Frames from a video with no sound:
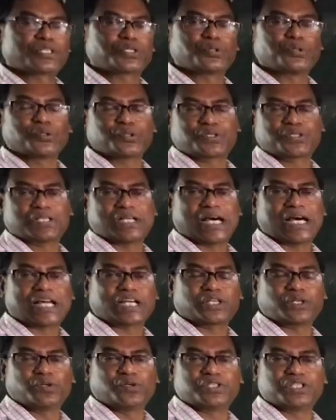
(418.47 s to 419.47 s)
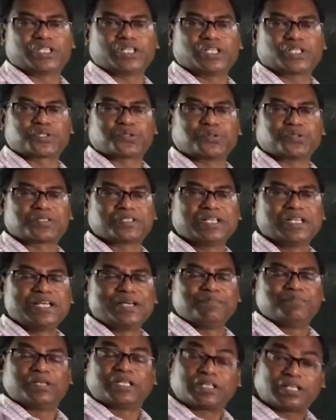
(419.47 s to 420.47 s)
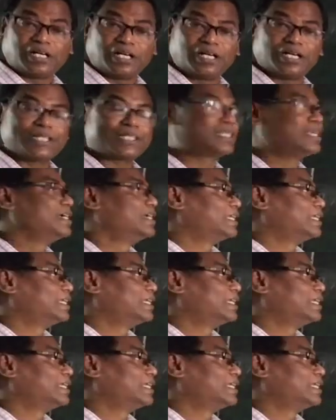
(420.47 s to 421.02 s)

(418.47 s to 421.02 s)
source, archaeological source. Because